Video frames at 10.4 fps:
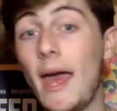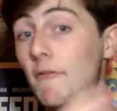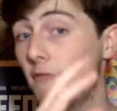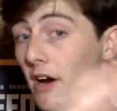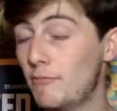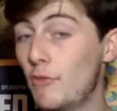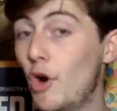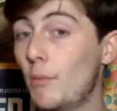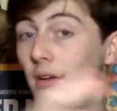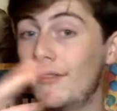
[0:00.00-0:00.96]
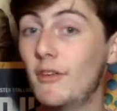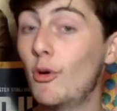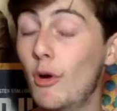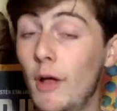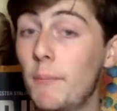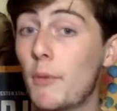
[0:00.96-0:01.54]
Far From Home continued
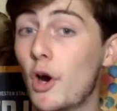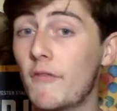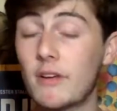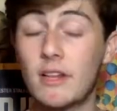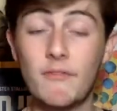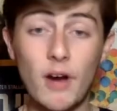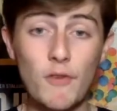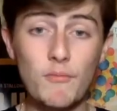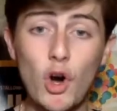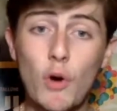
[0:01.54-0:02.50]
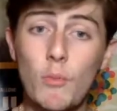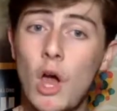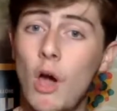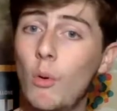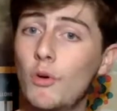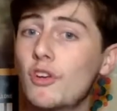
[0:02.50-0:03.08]
on perfectly. Far From Home
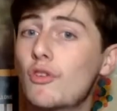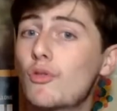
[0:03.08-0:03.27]
was a